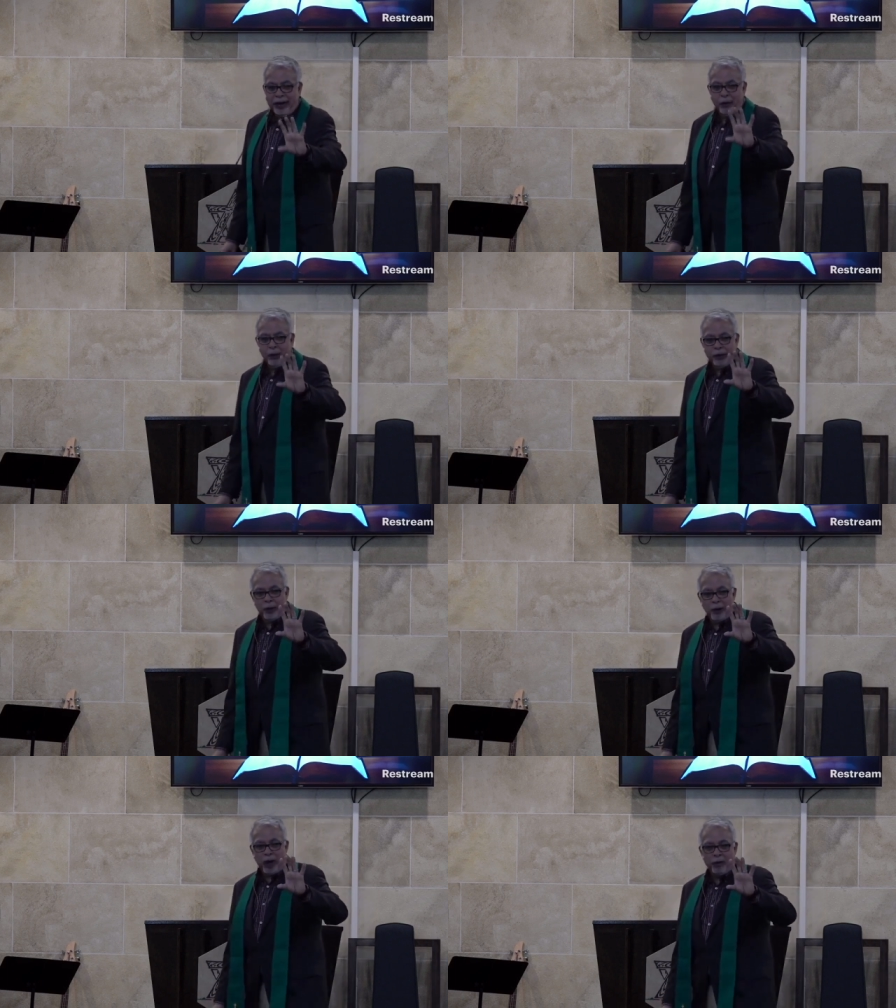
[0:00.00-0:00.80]
We're no
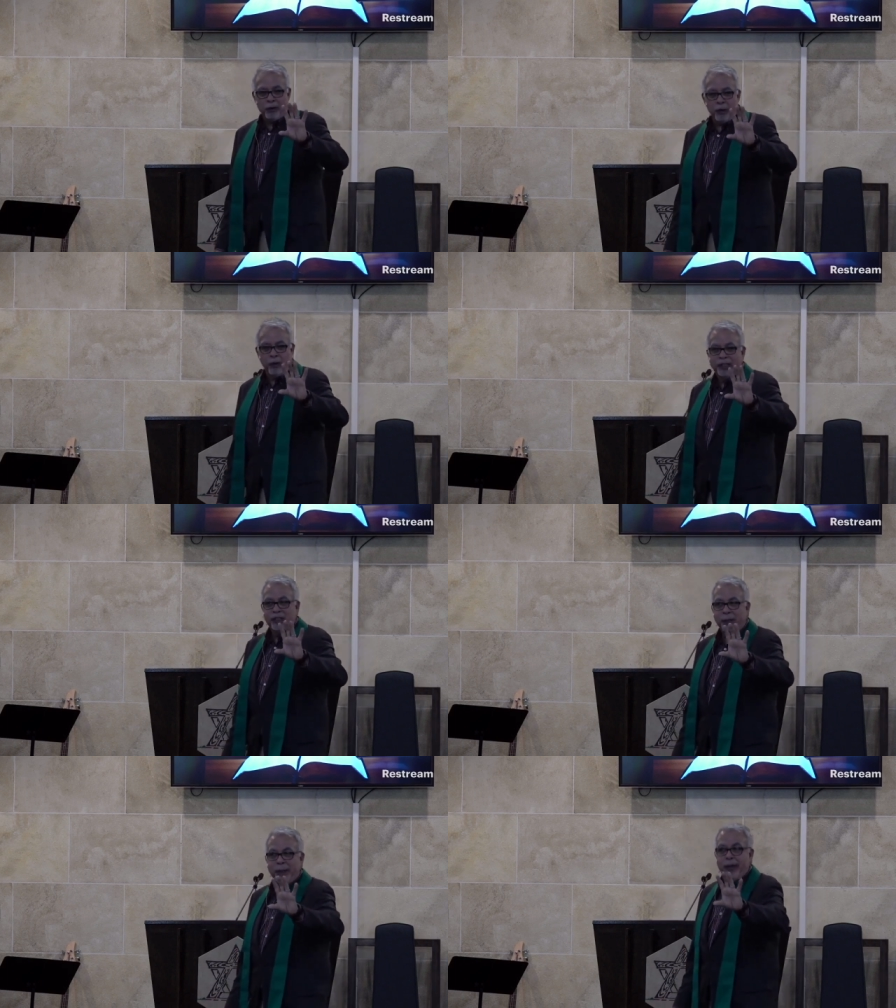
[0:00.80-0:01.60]
longer growing
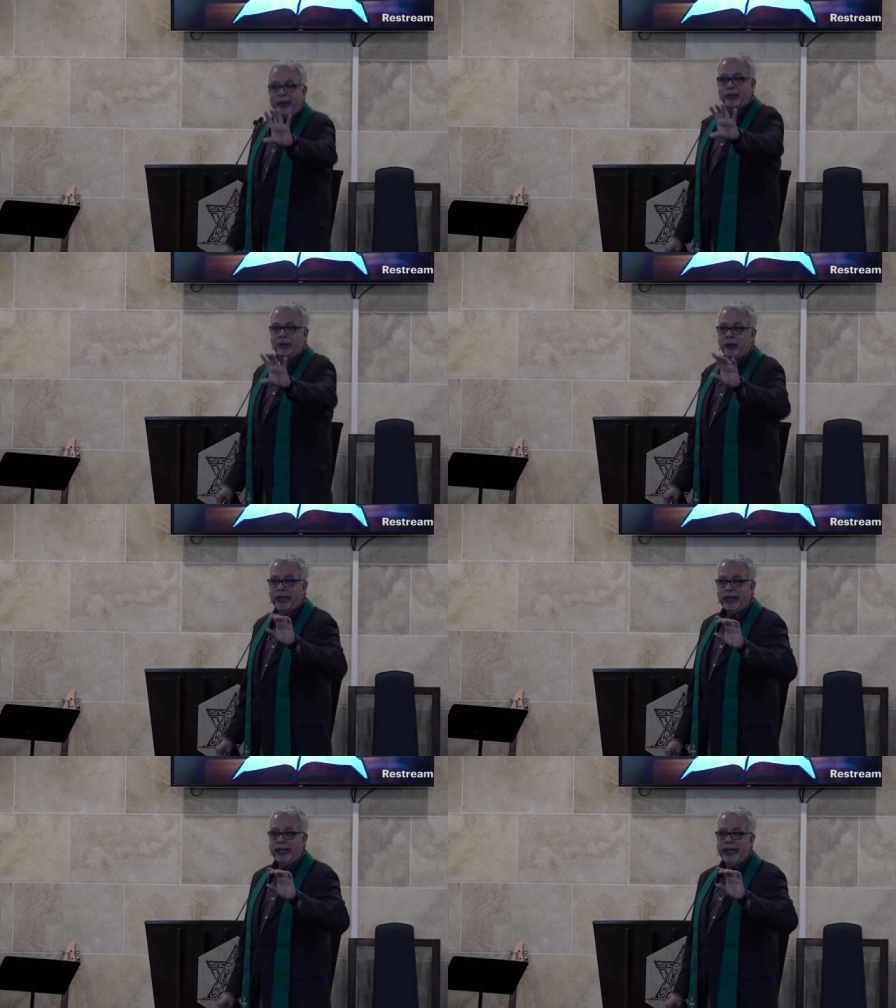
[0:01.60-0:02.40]

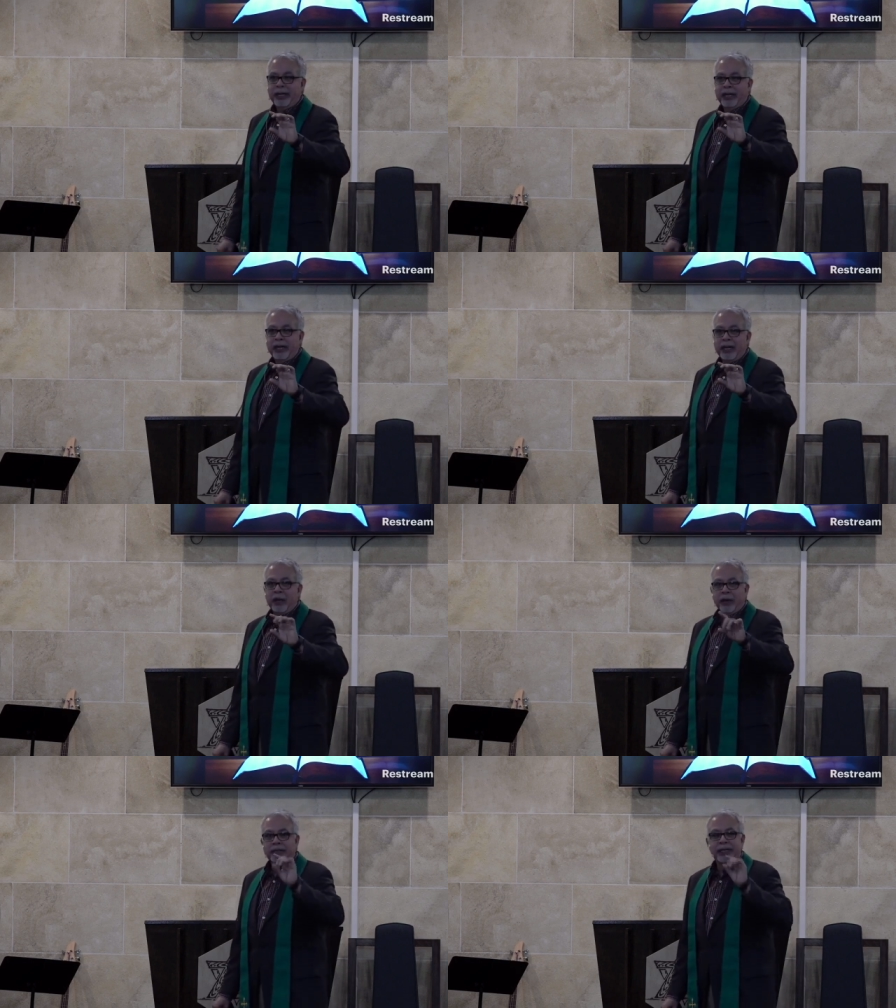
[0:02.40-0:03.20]
spiritually.
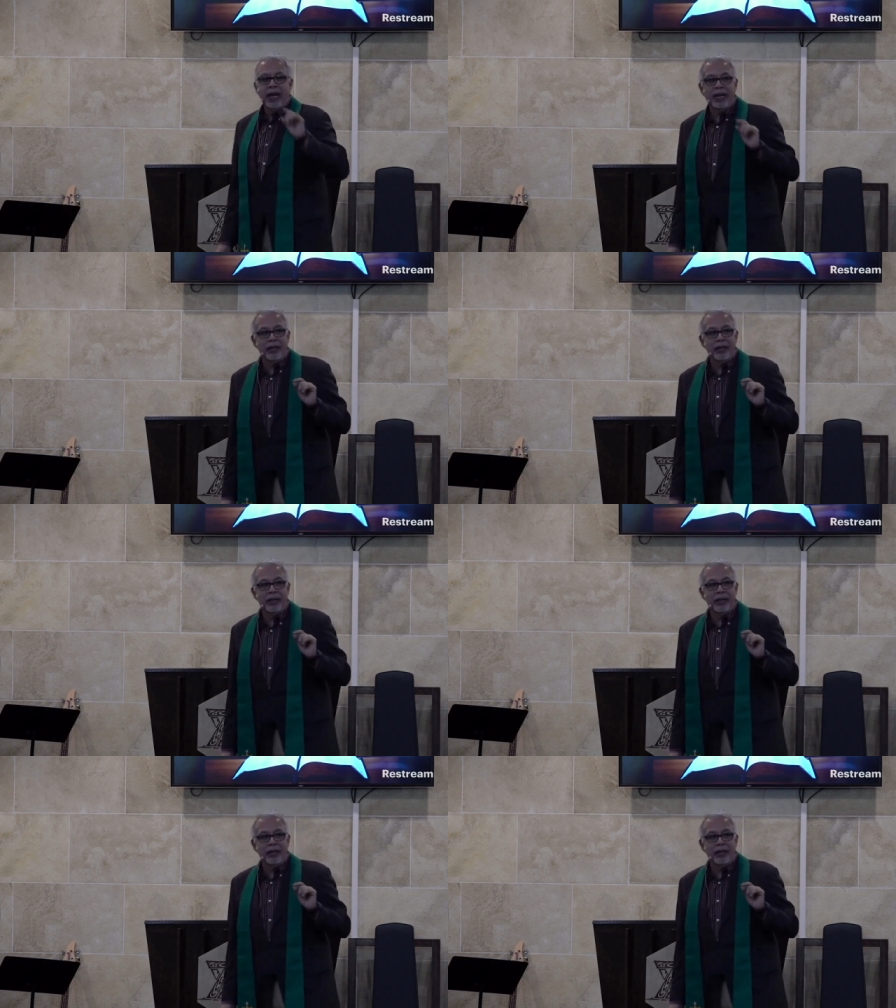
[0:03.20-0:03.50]
What does God